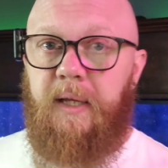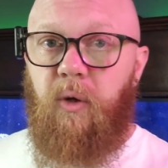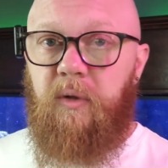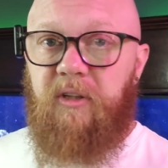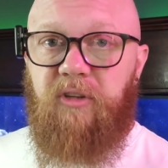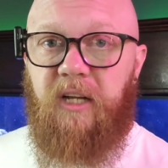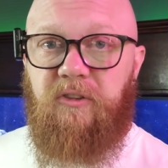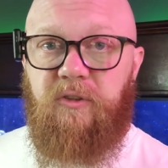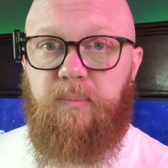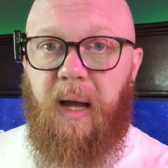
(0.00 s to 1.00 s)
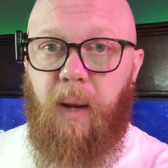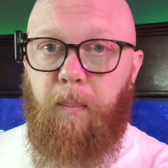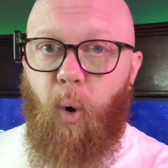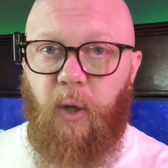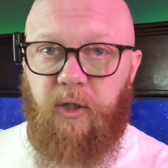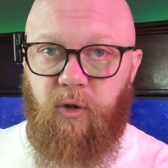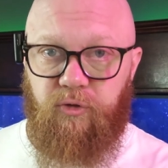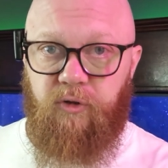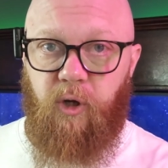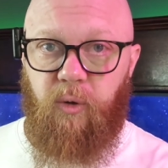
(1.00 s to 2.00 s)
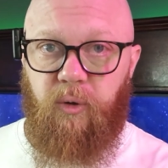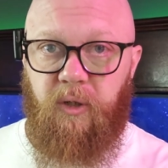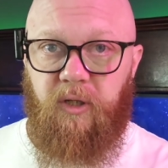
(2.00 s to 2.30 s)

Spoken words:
it only changes by a point or so.